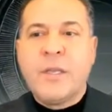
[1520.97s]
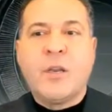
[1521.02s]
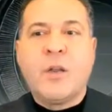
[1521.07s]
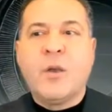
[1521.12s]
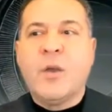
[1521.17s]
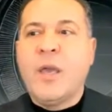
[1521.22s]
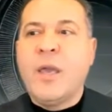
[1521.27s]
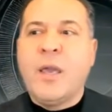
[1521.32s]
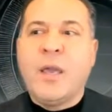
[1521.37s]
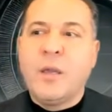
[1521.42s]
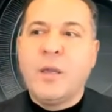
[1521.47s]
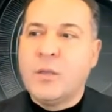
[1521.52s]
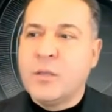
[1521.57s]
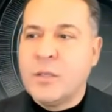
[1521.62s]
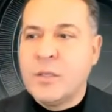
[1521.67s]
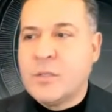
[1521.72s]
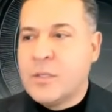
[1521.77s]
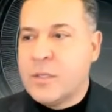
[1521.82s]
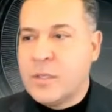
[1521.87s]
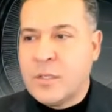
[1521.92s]
hey,
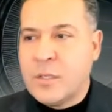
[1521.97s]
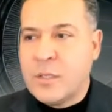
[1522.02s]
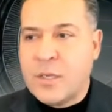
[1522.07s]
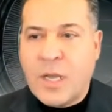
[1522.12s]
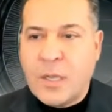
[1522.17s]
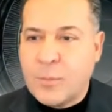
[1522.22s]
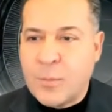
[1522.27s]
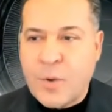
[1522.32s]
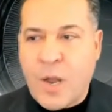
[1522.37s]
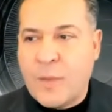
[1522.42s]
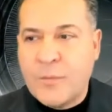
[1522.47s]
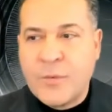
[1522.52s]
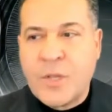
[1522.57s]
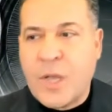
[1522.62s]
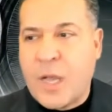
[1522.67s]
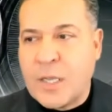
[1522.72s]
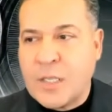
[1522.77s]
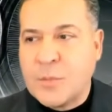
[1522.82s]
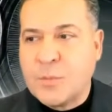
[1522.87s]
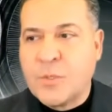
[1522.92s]
this is the nonprofit
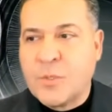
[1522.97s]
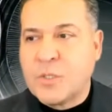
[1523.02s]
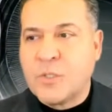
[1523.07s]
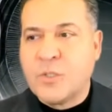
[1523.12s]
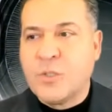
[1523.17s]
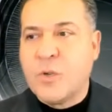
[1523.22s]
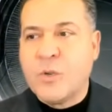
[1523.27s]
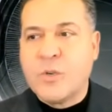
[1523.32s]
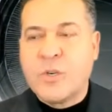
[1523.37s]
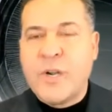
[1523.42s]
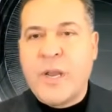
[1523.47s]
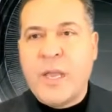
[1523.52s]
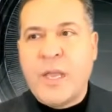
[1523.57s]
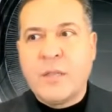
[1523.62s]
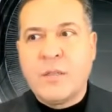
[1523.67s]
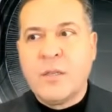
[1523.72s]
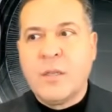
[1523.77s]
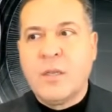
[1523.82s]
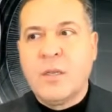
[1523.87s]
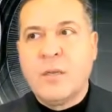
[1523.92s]
hospital, so
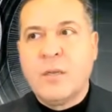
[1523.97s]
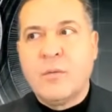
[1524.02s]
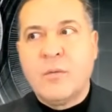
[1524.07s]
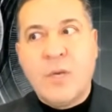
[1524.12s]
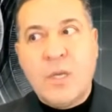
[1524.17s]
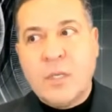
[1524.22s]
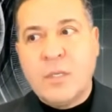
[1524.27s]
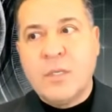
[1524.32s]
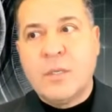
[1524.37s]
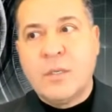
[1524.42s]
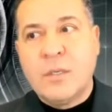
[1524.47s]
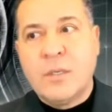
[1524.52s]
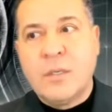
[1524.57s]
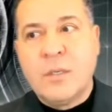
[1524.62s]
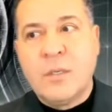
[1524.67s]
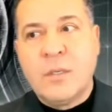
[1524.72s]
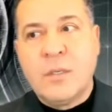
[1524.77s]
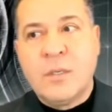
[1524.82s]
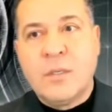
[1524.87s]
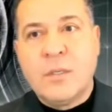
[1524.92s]
great. Well,
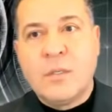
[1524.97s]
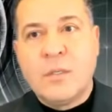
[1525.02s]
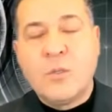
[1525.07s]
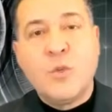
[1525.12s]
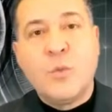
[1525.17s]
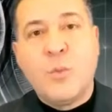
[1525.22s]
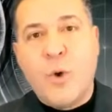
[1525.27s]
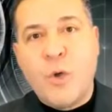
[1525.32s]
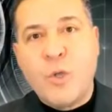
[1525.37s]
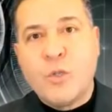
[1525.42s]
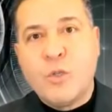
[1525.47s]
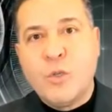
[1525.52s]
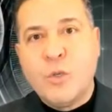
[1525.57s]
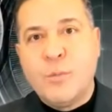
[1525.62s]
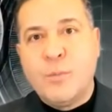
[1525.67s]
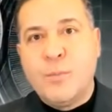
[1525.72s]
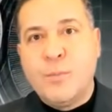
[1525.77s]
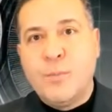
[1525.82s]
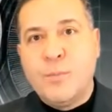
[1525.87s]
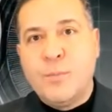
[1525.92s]
2.2
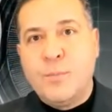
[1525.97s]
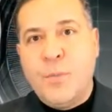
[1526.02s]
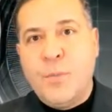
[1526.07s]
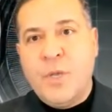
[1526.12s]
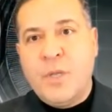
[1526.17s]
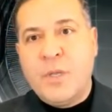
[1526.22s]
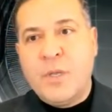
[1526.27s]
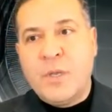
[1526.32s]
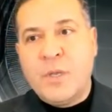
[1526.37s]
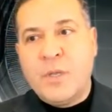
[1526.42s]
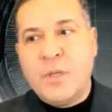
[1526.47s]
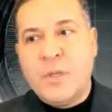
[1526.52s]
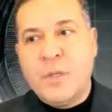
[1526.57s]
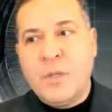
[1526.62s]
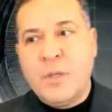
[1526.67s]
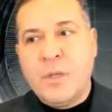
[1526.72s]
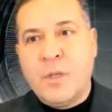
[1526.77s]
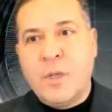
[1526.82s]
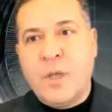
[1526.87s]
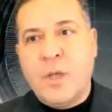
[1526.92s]
billion
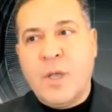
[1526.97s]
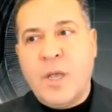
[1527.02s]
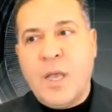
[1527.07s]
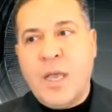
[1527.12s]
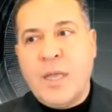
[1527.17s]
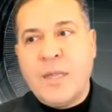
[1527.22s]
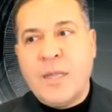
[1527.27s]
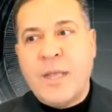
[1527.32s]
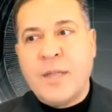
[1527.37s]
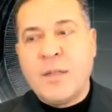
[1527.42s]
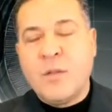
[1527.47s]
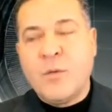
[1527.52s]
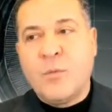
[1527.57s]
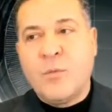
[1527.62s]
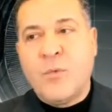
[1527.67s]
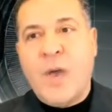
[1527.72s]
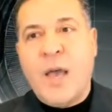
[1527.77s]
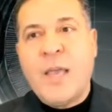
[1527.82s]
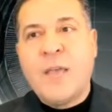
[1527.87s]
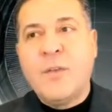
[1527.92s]
and then
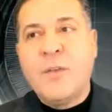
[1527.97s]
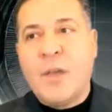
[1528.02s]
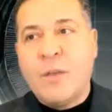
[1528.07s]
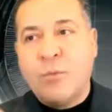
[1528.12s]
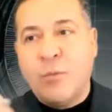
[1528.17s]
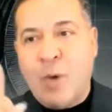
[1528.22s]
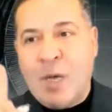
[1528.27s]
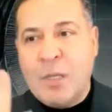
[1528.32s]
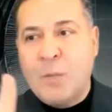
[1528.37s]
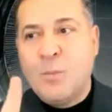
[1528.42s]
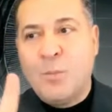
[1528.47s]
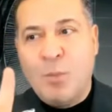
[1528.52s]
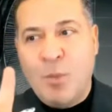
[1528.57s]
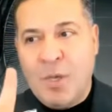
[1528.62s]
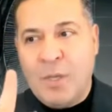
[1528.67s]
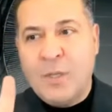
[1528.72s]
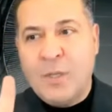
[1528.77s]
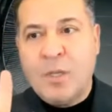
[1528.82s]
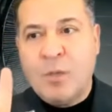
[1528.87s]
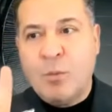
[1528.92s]
1
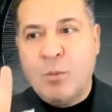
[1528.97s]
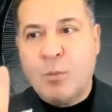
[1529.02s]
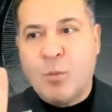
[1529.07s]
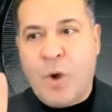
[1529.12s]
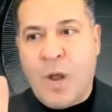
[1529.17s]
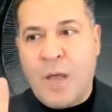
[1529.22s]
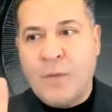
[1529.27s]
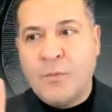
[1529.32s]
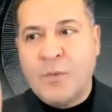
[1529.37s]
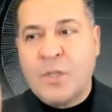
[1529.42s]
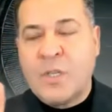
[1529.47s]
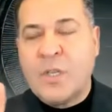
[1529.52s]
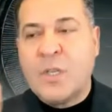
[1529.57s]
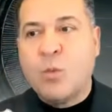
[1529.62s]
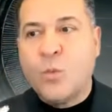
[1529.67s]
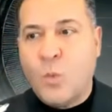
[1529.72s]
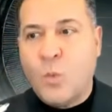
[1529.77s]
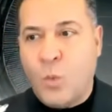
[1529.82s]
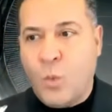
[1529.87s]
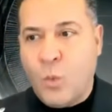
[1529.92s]
billion profit
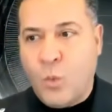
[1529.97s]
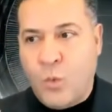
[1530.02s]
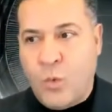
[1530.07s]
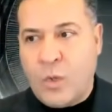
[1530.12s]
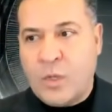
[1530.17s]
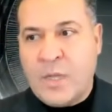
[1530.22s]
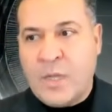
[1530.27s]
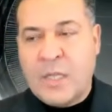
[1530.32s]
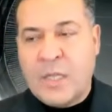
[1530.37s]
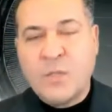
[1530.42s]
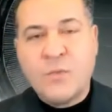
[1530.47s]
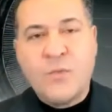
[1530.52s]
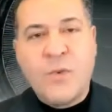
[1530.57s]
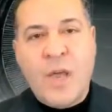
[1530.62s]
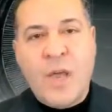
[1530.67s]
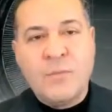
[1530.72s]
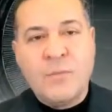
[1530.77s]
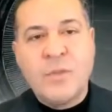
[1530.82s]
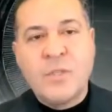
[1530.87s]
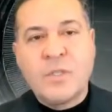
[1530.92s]
in the last
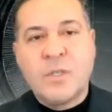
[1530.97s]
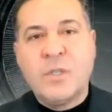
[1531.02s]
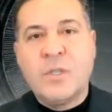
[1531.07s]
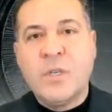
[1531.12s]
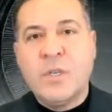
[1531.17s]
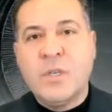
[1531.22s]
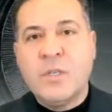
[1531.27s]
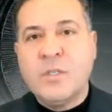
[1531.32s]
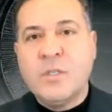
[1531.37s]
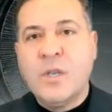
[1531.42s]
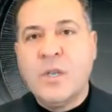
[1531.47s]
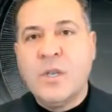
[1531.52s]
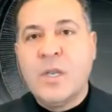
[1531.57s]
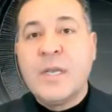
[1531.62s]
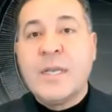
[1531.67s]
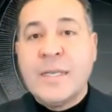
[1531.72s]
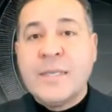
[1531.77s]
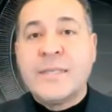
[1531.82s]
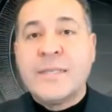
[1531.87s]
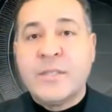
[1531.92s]
5 fiscal years
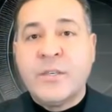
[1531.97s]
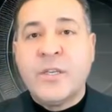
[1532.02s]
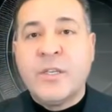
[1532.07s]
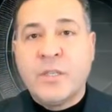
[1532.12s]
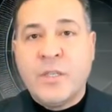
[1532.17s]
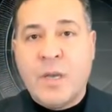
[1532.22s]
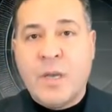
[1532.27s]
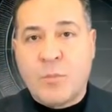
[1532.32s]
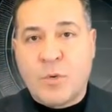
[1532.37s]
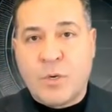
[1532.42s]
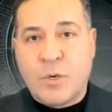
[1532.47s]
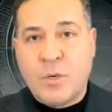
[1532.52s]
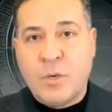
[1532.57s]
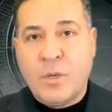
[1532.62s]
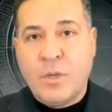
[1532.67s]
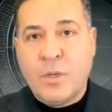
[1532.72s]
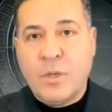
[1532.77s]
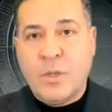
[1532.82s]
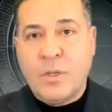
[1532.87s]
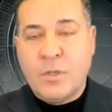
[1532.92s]
is real number.
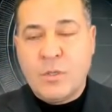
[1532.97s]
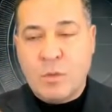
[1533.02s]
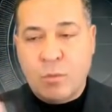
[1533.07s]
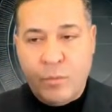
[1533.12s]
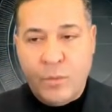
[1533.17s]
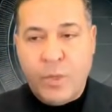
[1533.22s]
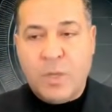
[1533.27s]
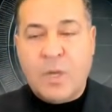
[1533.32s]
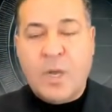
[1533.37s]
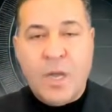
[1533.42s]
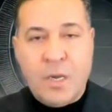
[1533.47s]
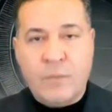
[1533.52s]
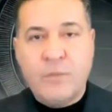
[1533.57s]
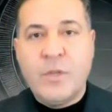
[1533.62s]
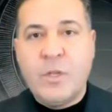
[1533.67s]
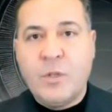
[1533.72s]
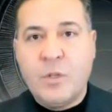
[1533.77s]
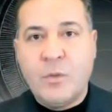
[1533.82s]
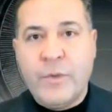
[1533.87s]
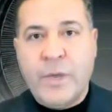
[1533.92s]
So we kind of
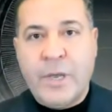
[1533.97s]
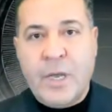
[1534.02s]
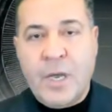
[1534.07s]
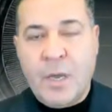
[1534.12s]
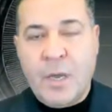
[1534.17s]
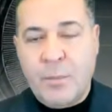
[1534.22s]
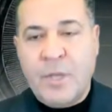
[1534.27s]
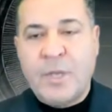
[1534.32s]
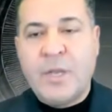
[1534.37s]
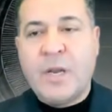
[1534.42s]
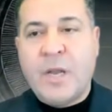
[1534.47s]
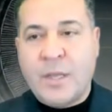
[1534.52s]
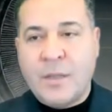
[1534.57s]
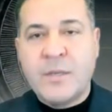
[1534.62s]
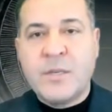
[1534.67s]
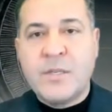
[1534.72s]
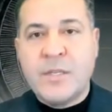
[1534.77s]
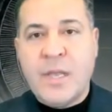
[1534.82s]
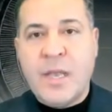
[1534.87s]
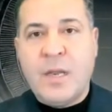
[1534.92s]
need to wake up and then
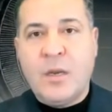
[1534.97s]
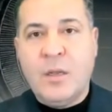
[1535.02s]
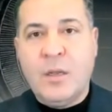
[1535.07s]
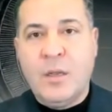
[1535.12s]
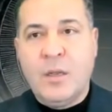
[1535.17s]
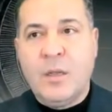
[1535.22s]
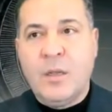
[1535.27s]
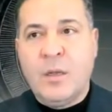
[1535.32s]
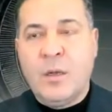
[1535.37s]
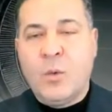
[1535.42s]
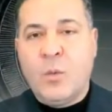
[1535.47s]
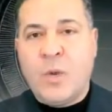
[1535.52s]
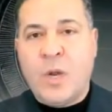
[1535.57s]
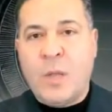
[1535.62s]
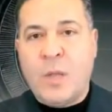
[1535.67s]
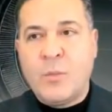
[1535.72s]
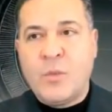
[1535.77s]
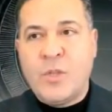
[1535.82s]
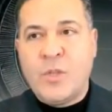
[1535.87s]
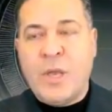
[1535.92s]
understand what
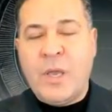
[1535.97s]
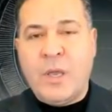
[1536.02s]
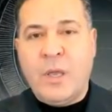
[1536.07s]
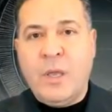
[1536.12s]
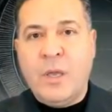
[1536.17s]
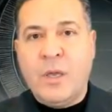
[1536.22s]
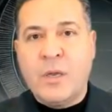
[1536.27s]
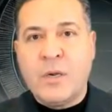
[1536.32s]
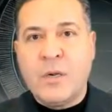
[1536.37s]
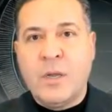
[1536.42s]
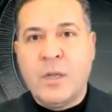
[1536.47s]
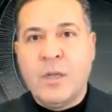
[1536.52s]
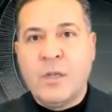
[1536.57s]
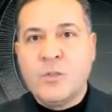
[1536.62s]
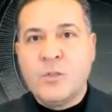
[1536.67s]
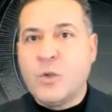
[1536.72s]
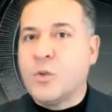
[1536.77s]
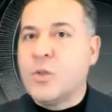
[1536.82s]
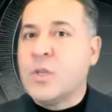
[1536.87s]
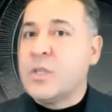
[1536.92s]
I'm saying here.
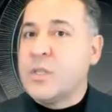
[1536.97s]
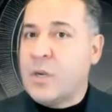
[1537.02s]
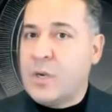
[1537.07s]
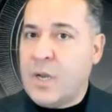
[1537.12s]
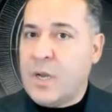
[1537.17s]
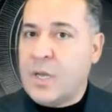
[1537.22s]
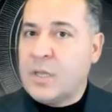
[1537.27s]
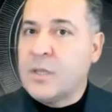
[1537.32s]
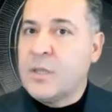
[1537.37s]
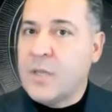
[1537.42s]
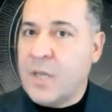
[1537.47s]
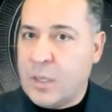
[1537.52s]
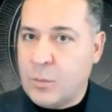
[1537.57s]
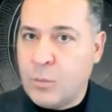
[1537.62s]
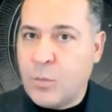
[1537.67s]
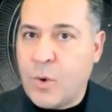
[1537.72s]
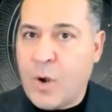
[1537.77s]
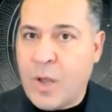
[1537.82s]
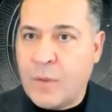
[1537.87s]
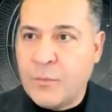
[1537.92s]
So these are not
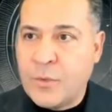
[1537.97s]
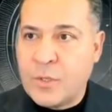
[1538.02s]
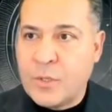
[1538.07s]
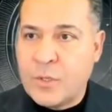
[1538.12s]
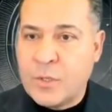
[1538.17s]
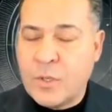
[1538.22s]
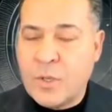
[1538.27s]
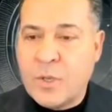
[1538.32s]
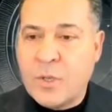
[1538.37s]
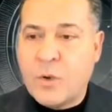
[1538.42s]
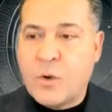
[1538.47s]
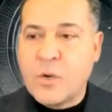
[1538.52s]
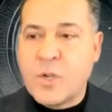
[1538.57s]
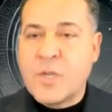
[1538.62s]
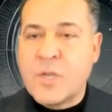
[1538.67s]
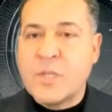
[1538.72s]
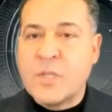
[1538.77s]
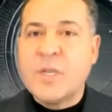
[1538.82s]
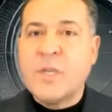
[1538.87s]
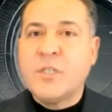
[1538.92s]
nonprofit
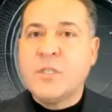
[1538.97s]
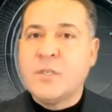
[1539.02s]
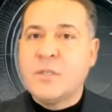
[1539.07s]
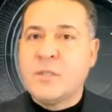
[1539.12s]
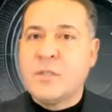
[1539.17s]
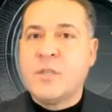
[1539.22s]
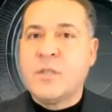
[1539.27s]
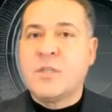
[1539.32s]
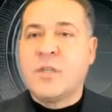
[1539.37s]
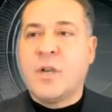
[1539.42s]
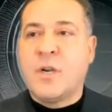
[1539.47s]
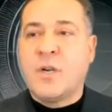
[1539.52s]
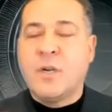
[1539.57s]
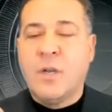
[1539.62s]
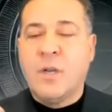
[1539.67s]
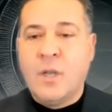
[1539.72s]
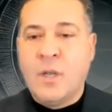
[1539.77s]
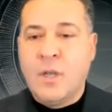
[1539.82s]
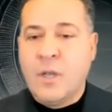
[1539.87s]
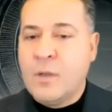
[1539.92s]
organizations. These are
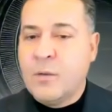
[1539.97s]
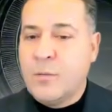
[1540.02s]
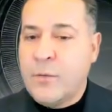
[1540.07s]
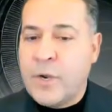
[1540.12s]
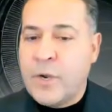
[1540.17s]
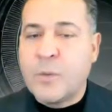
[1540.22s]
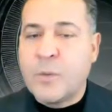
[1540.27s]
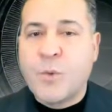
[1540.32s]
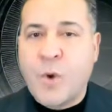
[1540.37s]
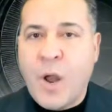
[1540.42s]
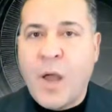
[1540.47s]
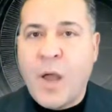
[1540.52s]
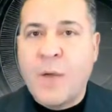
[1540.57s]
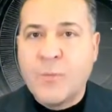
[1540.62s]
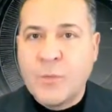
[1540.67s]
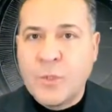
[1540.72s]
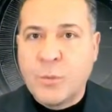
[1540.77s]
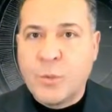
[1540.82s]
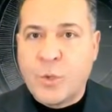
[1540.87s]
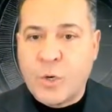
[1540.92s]
very
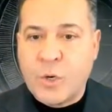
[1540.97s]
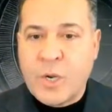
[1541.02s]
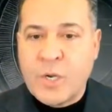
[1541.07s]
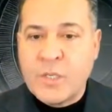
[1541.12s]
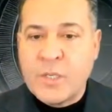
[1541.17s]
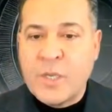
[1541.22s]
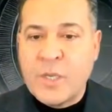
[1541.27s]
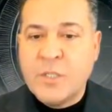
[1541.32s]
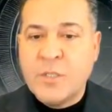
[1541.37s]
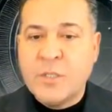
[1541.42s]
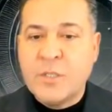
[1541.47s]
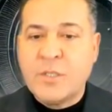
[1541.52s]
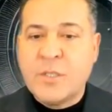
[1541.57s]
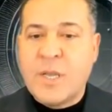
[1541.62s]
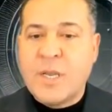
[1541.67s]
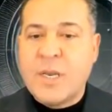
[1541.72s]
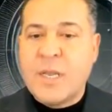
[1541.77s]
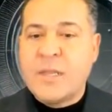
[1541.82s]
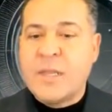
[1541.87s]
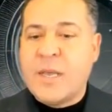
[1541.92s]
profitable organizations,
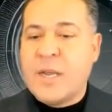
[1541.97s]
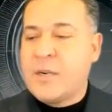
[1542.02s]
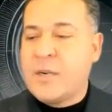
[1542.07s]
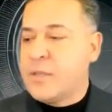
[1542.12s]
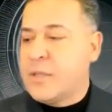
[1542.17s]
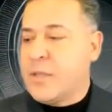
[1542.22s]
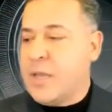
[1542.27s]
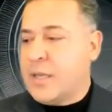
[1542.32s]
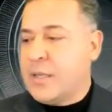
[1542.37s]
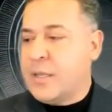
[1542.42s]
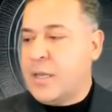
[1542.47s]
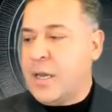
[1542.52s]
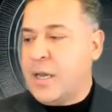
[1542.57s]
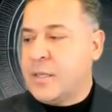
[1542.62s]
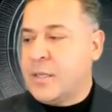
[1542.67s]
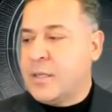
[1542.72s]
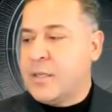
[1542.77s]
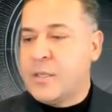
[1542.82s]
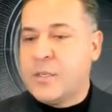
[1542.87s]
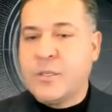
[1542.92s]
and then they are done
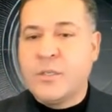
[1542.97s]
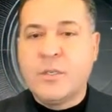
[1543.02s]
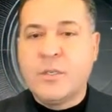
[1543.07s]
under